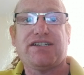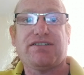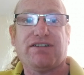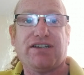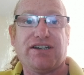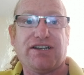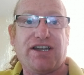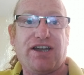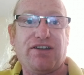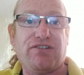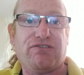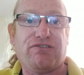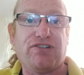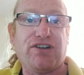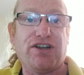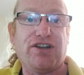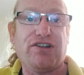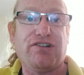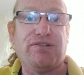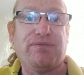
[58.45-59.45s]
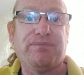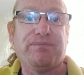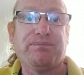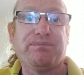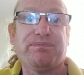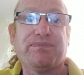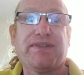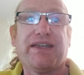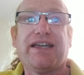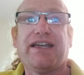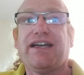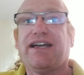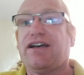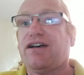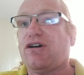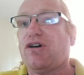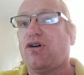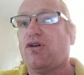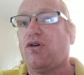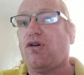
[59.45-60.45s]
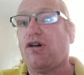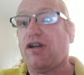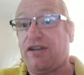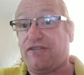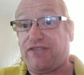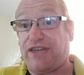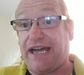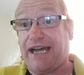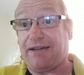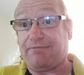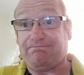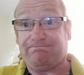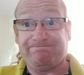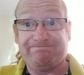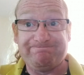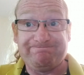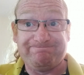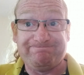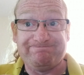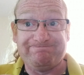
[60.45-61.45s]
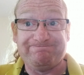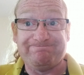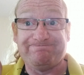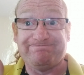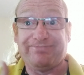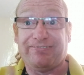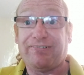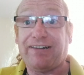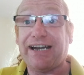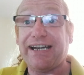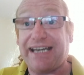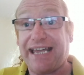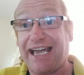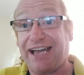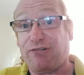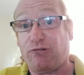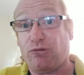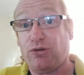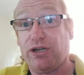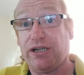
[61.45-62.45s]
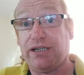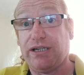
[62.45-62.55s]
So I'm going to go through all of that right now.